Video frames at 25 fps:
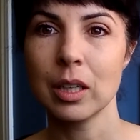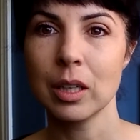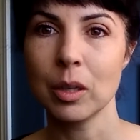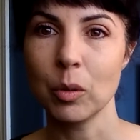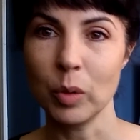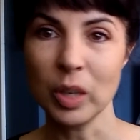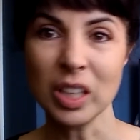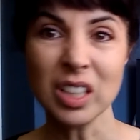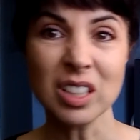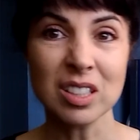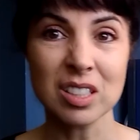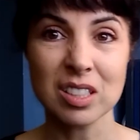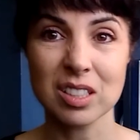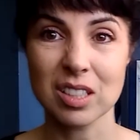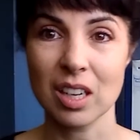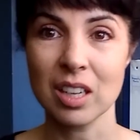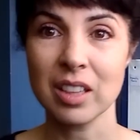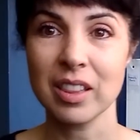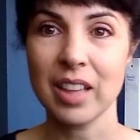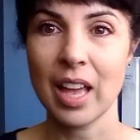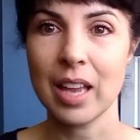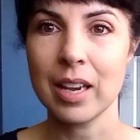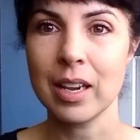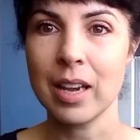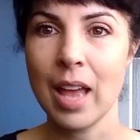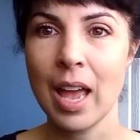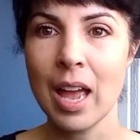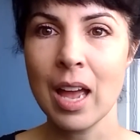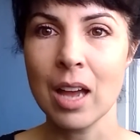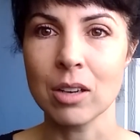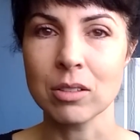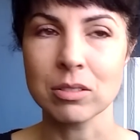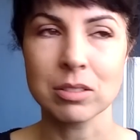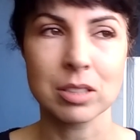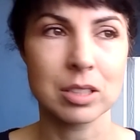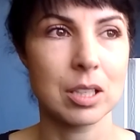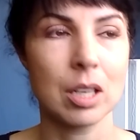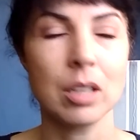We can start that now.
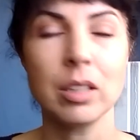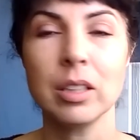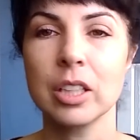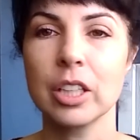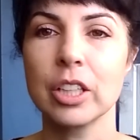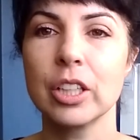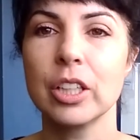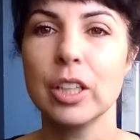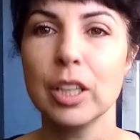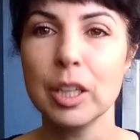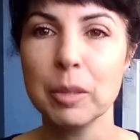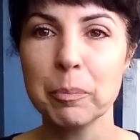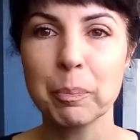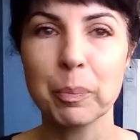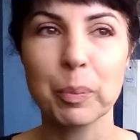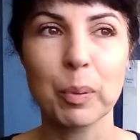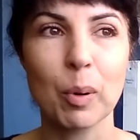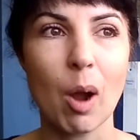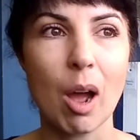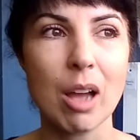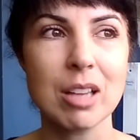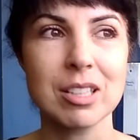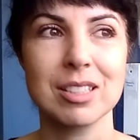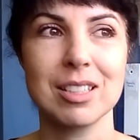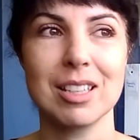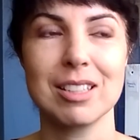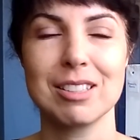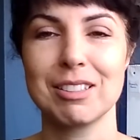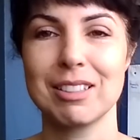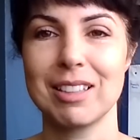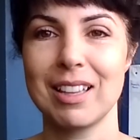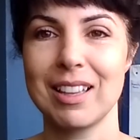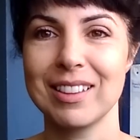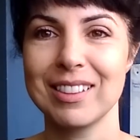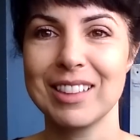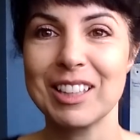Start the good process,